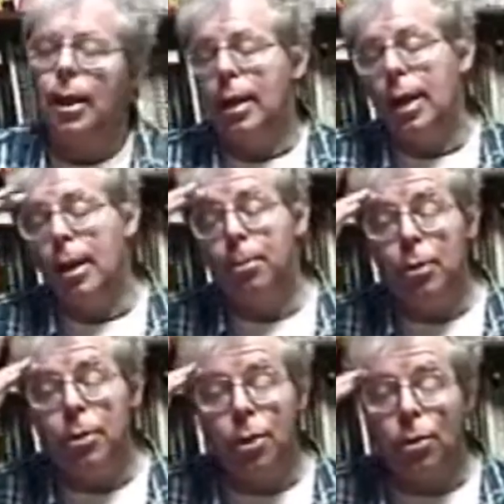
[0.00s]
Emperor
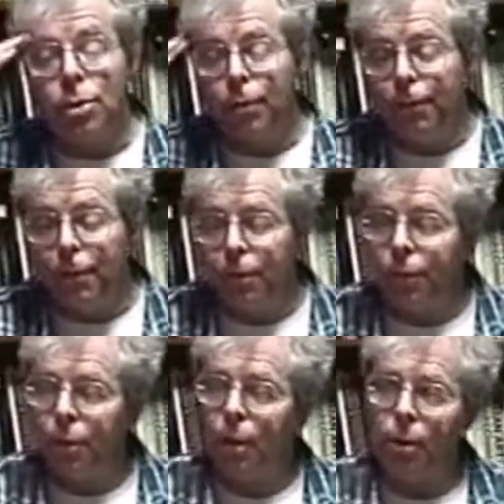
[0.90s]
Charles V,
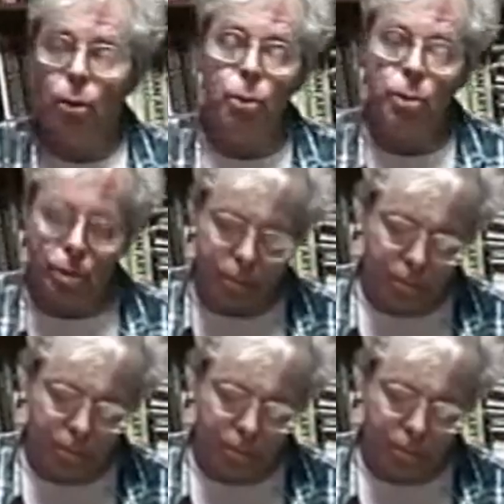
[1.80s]
who was,